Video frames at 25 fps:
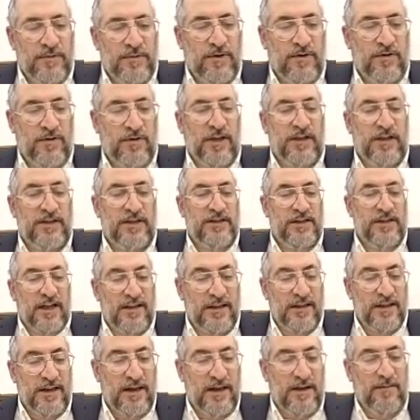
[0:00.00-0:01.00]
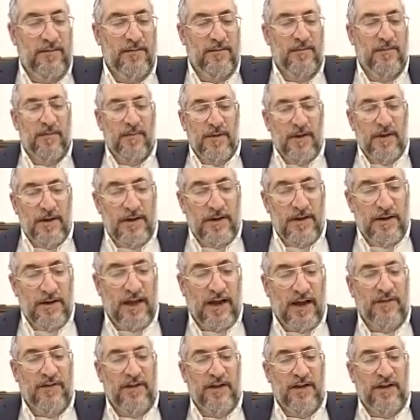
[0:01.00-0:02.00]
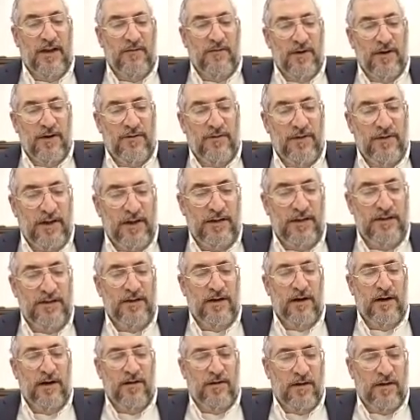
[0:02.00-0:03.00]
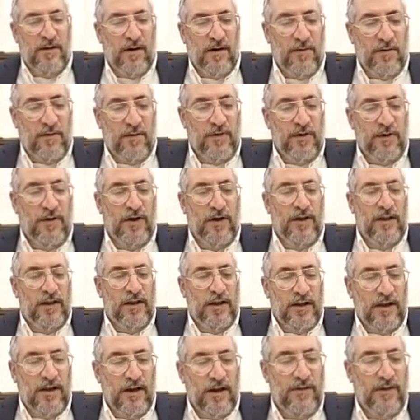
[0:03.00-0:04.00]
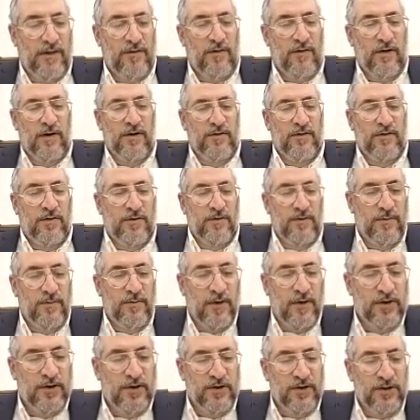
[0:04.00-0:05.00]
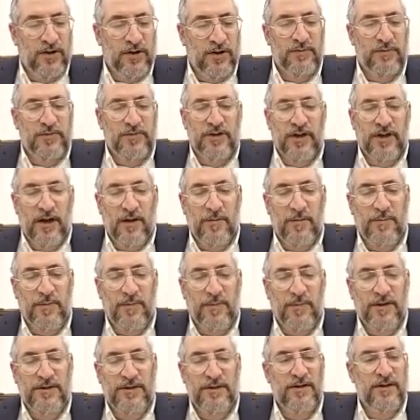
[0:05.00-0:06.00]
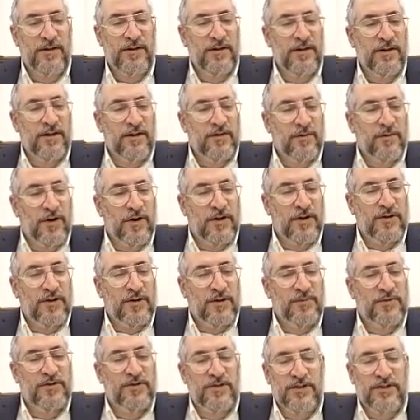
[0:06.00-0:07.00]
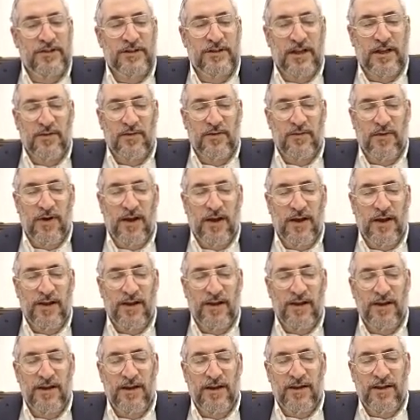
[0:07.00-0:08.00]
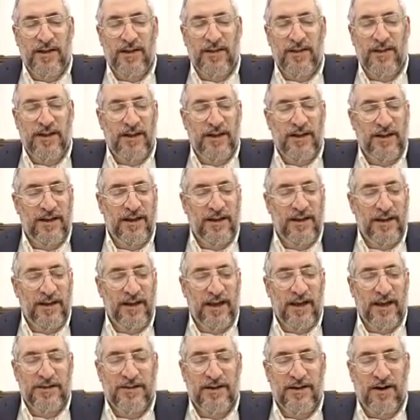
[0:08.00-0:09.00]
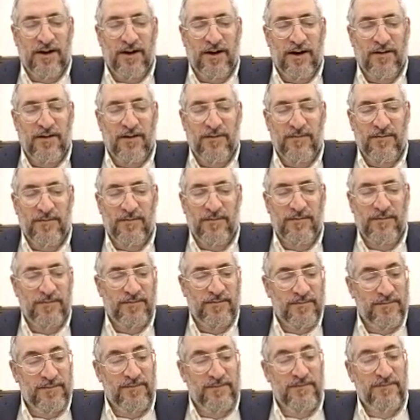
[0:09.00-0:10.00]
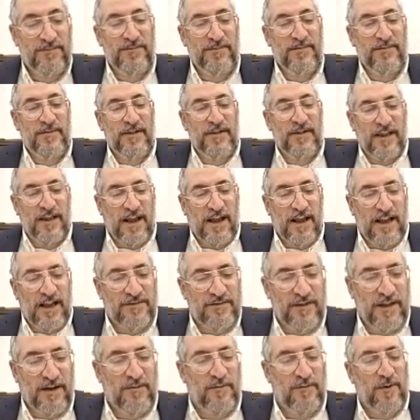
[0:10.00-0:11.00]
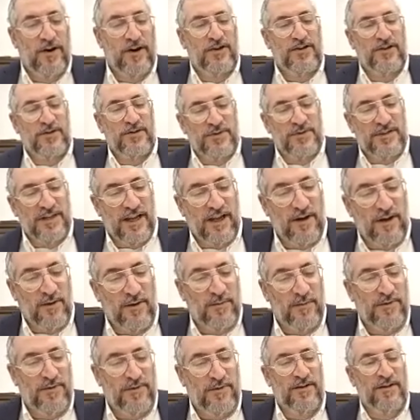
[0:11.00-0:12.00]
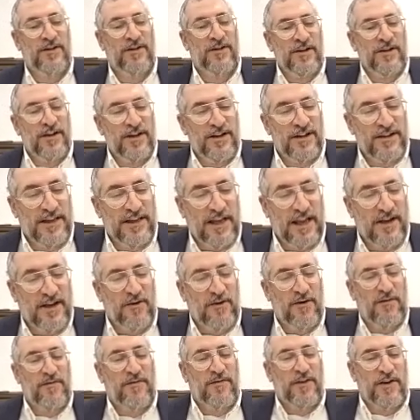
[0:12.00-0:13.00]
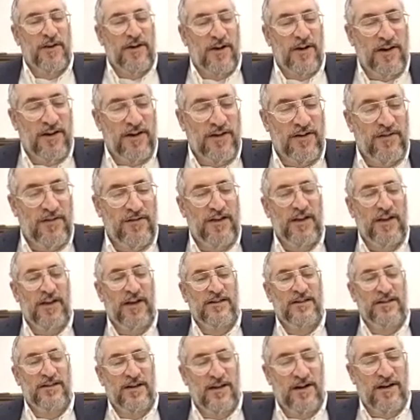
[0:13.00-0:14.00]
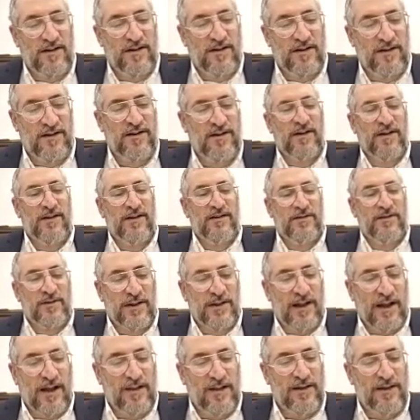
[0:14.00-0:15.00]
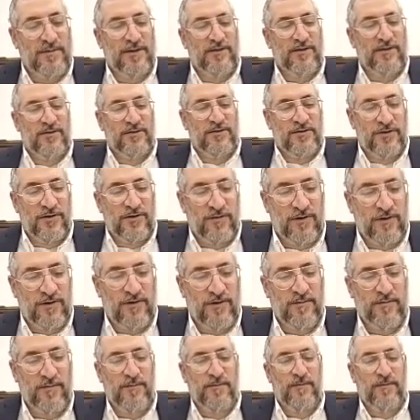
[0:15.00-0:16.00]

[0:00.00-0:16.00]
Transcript: so they said to him, you have to get rid of the Yetzer Hara. Amaloi Kav Yorainu. The Rabbeinu Shalom should help us. The Rabbeinu Shalom should send away the Yetzer Hara. He asked for the Rabbeinu Shalom's help to take off the oil of the Yetzer Hara to allow them to do tshuva.